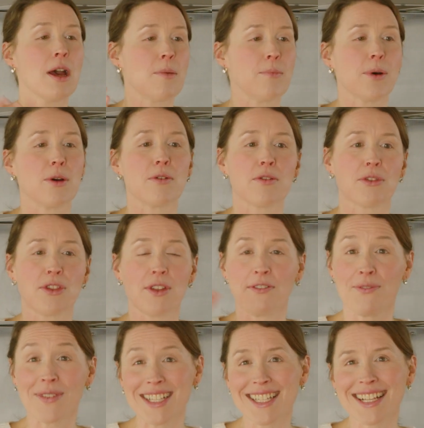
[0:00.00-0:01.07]
both
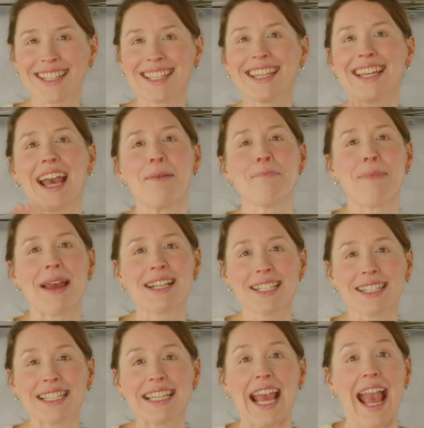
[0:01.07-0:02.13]
physically,
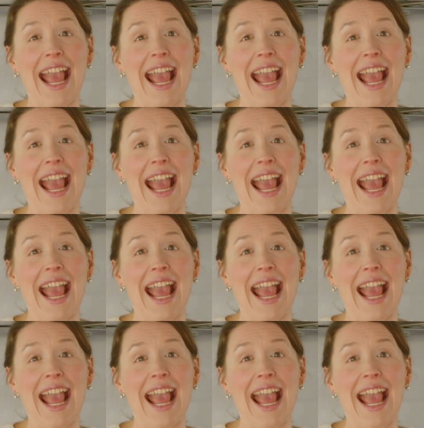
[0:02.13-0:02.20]
mentally,